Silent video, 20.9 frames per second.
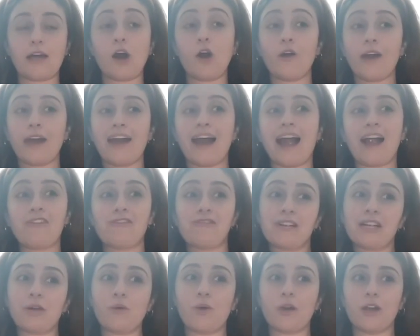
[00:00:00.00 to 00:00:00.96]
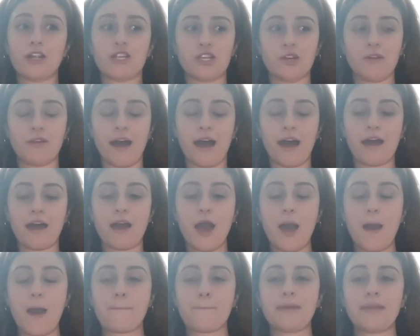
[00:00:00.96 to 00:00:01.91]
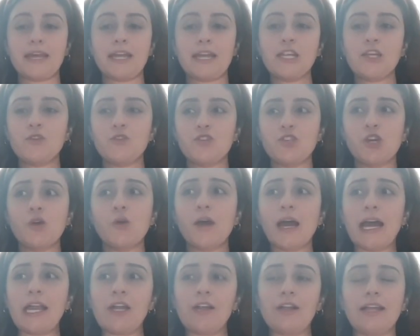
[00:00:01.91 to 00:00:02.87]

okay, I really want to do that. But then you do it and you're like,